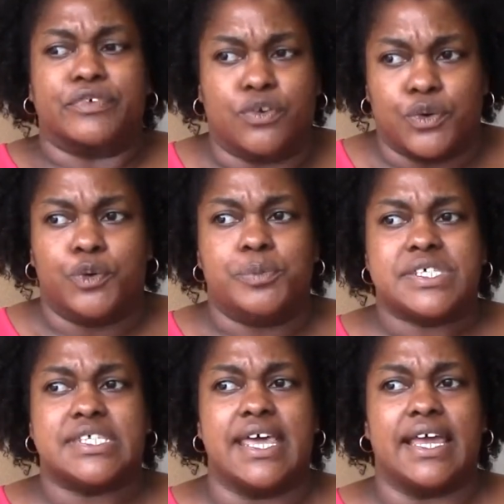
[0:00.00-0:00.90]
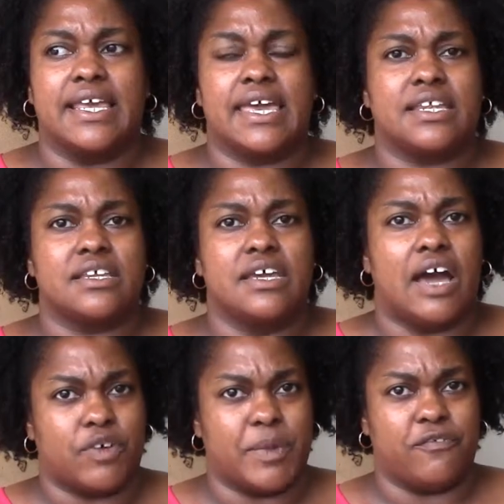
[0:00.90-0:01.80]
groups that get
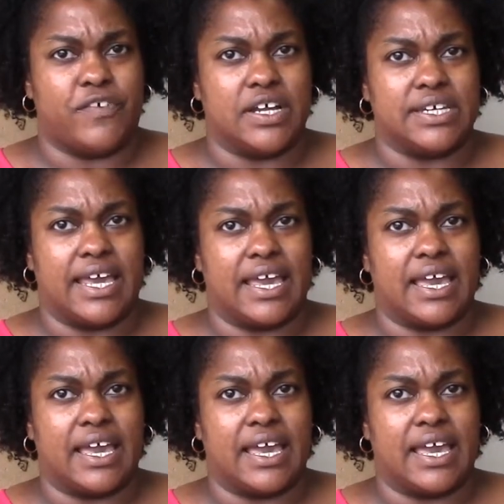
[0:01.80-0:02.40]
government funding.